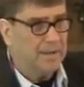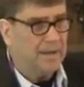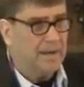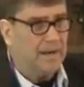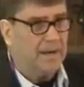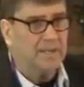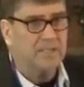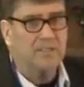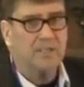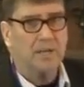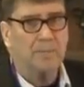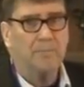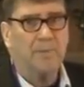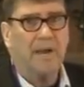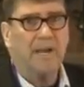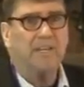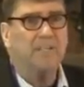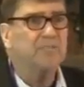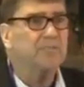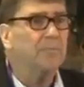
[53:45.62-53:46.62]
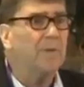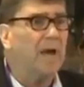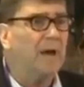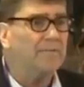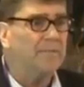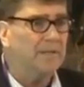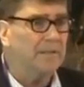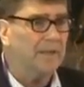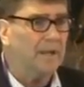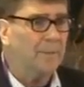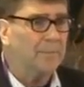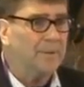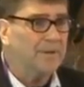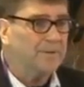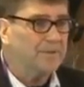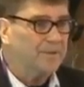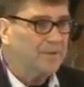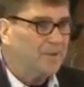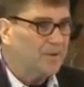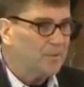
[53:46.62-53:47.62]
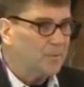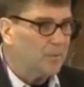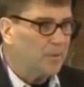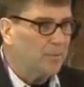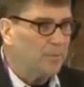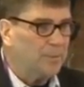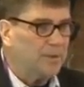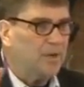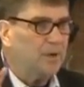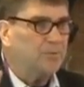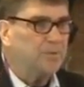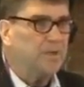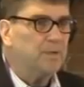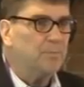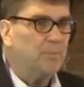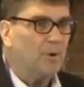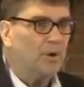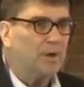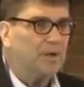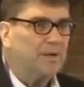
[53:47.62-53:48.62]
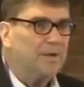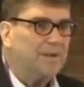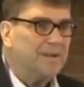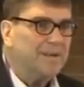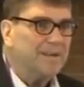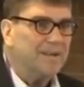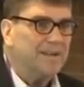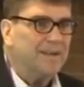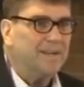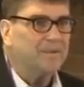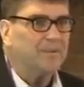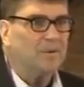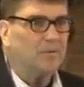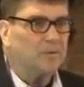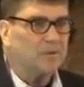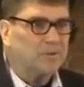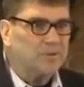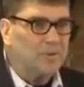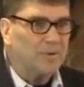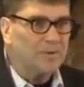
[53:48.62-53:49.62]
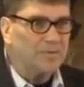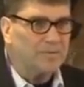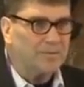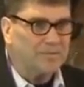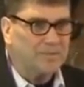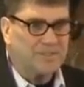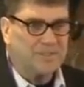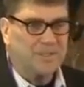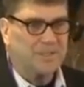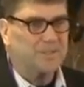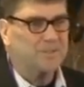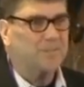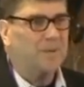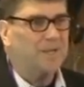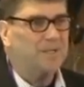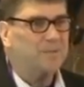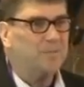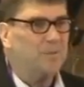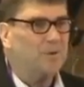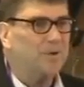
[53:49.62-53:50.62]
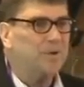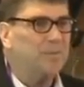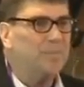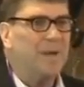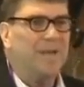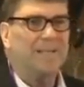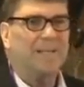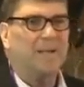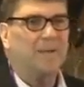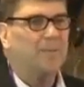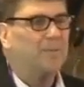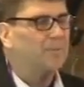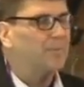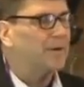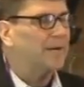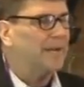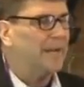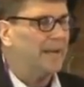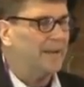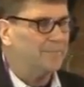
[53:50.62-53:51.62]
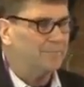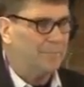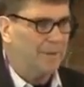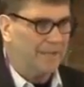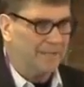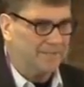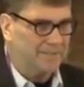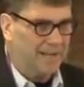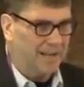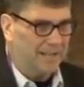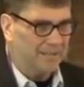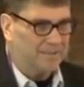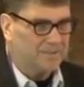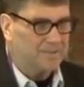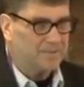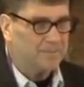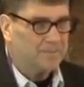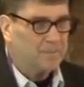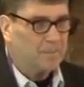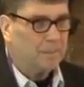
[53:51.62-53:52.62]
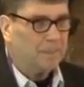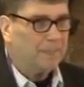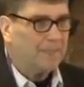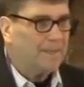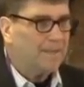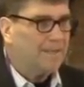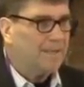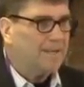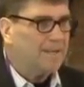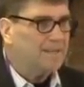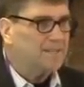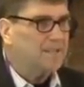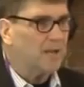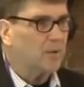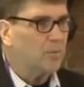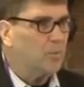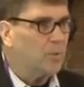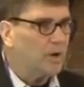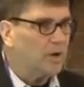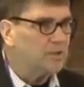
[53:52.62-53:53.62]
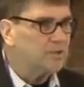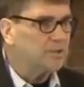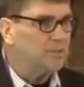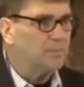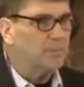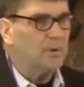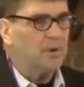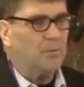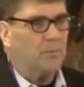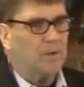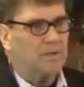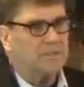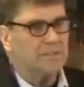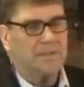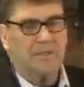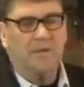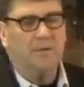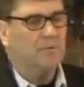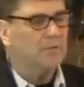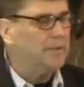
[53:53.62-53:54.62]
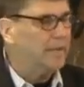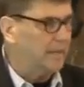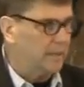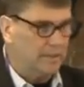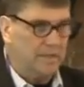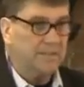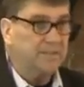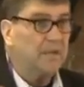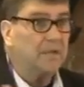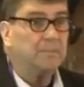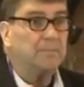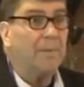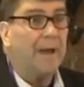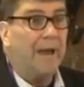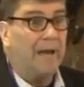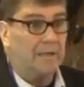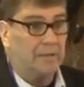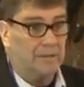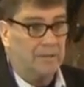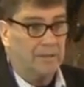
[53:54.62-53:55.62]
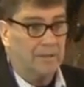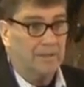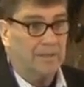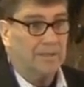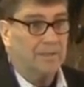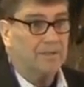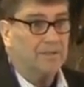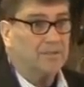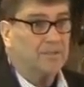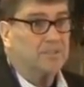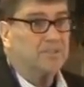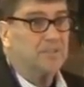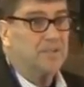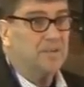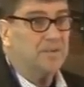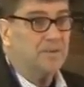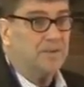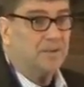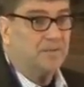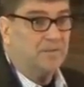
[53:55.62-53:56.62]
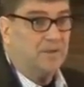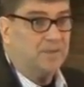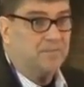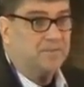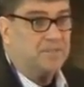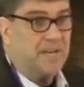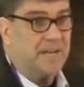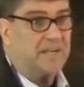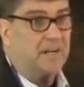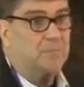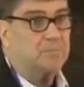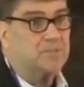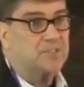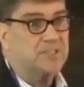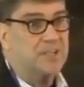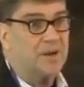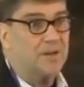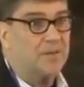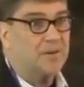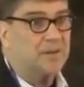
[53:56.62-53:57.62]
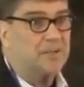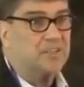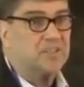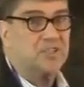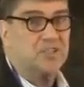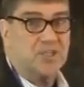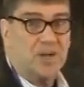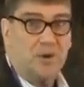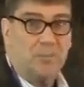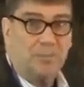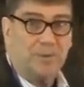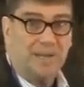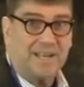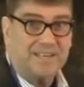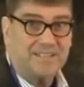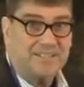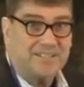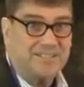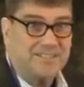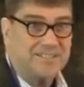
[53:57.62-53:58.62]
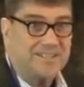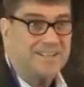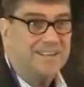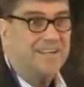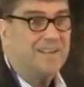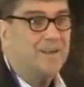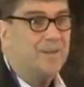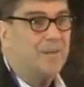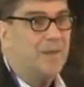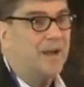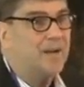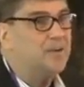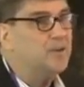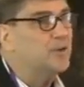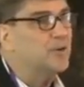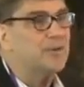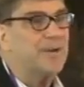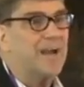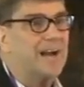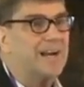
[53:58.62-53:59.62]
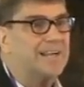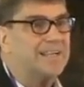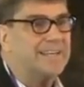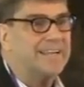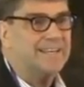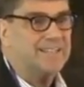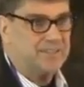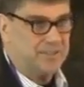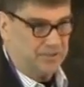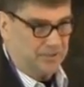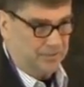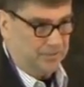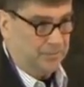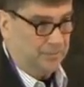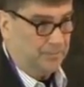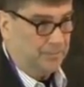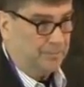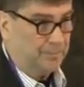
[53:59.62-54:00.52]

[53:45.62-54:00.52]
and it's like pennies from heaven. I mean, to, with a P O D book, it, on a two hundred fifty-six page book, you make like three and a half dollars. It's like, where's the book? What's the, who cares? It doesn't matter. Just, if, if ten of them sell, they're going to sell places that you're not going to get to,